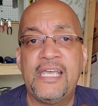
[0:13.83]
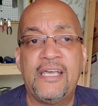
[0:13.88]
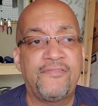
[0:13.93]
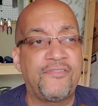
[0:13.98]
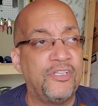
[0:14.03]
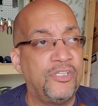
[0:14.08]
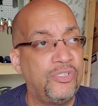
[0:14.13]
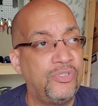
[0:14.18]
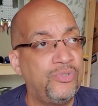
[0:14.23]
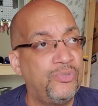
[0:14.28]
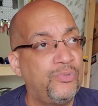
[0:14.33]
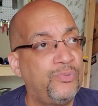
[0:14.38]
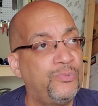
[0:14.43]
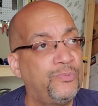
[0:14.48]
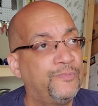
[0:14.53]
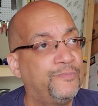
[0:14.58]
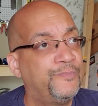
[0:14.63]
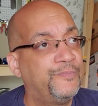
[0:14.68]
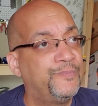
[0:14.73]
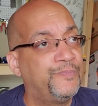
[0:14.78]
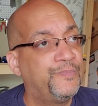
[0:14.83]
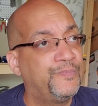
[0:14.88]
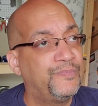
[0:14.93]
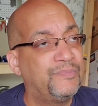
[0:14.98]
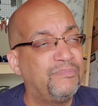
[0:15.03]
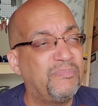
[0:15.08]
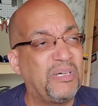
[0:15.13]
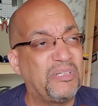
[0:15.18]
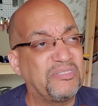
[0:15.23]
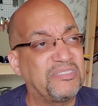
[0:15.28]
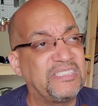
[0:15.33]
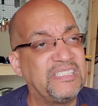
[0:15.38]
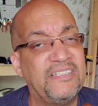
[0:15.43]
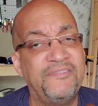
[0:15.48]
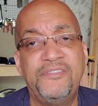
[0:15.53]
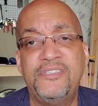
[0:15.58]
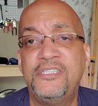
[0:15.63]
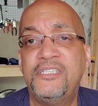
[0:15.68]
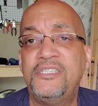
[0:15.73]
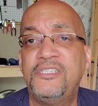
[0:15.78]
afternoon, about
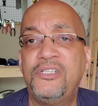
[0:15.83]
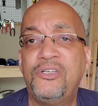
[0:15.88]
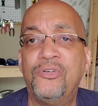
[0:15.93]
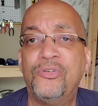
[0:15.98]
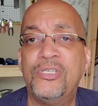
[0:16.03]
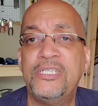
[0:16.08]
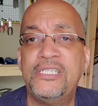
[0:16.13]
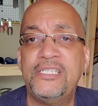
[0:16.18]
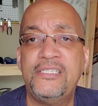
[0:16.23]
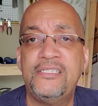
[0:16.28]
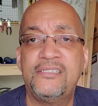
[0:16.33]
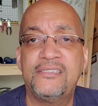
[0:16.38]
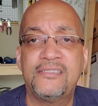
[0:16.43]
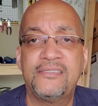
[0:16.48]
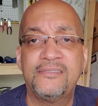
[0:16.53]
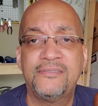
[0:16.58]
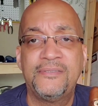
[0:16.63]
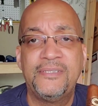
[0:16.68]
70 degrees,